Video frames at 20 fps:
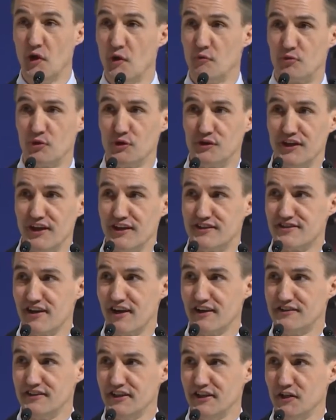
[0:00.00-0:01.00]
Pretty
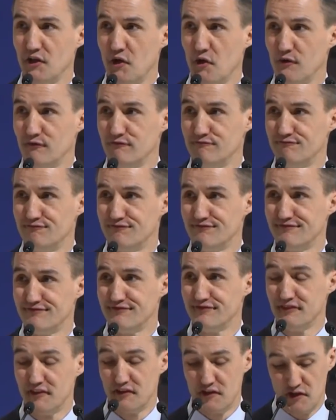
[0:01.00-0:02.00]
exciting, no?
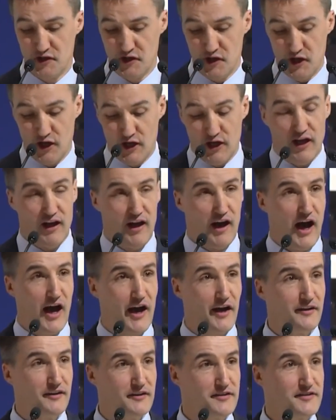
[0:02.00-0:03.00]

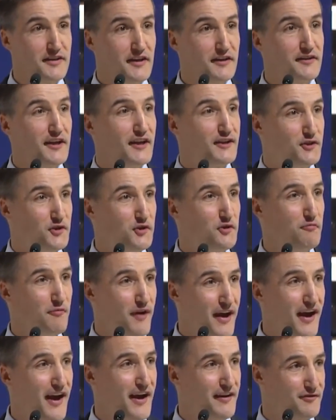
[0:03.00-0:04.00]
I understand that you
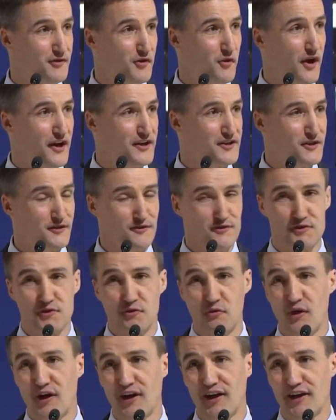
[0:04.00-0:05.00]
may have questions, so
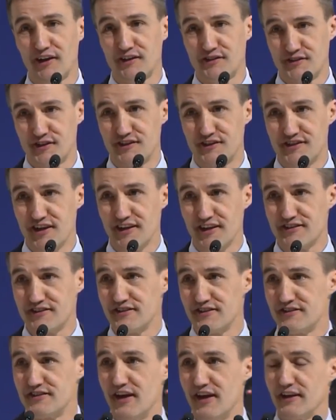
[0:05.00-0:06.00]
what I suggest
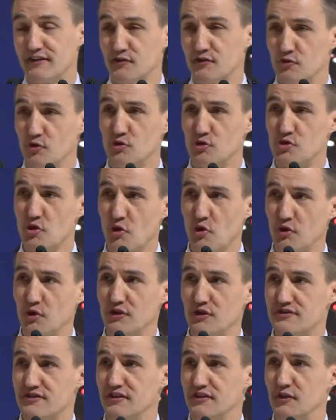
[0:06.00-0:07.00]
is that you join
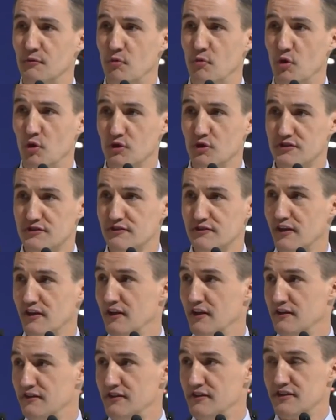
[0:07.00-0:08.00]
us in the booth,
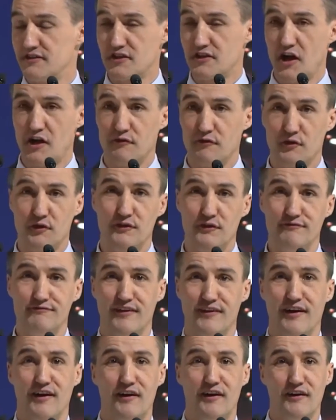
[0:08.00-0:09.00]
discover
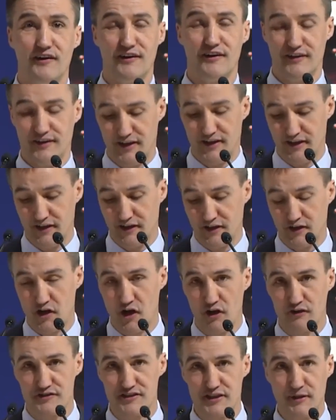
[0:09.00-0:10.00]
our
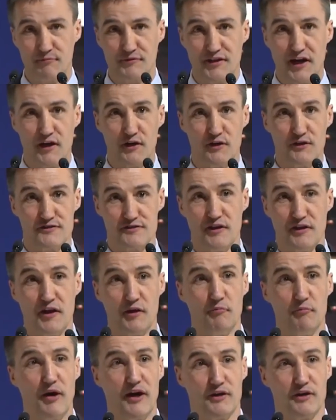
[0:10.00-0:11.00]
concept tires
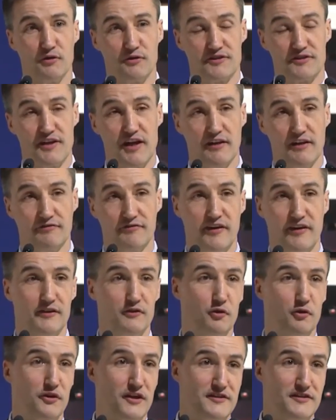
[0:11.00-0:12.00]
by yourself, and
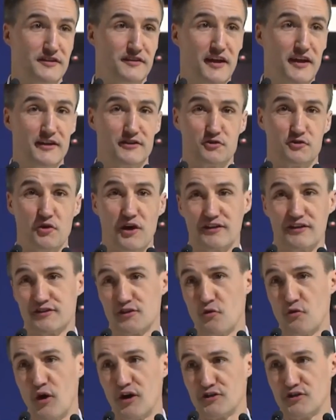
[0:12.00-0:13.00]
don't hesitate to ask
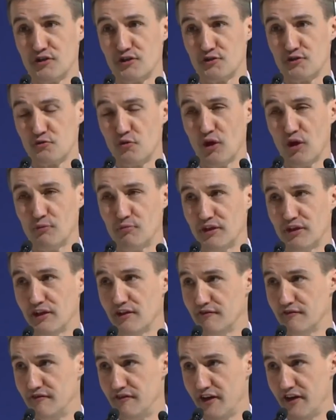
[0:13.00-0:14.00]
questions. We'll be
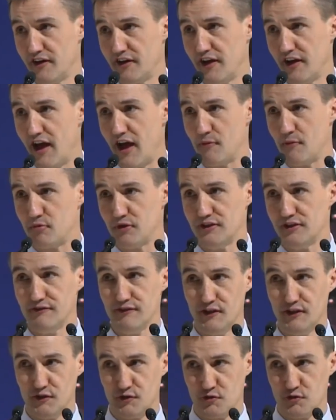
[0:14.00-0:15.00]
very happy
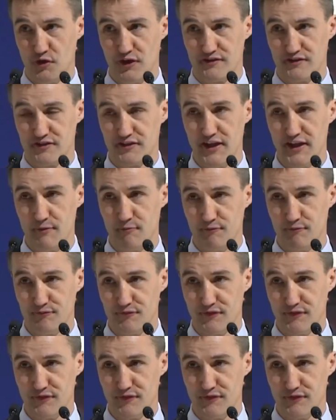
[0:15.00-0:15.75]
to answer them.